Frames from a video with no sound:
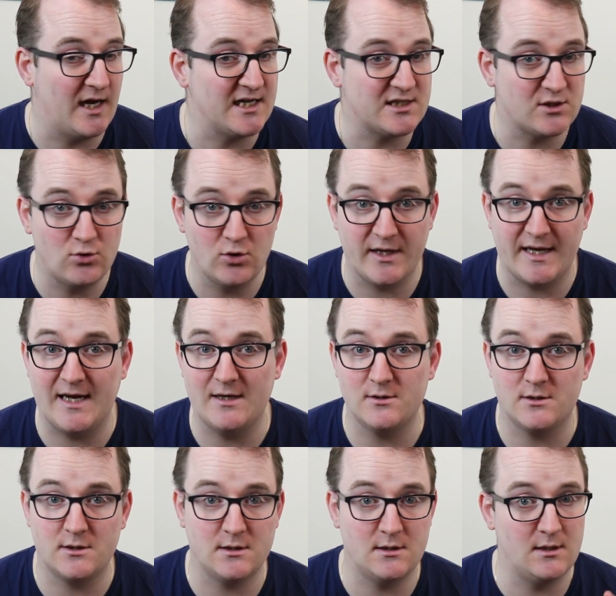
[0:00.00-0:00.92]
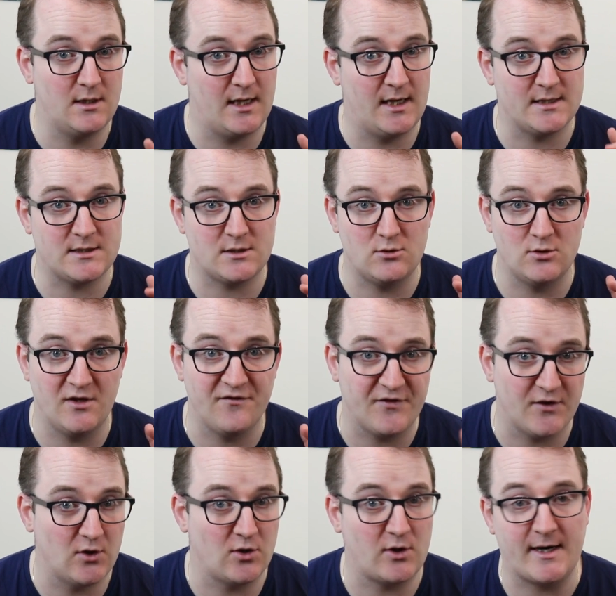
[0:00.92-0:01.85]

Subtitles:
ask to the council, ask to different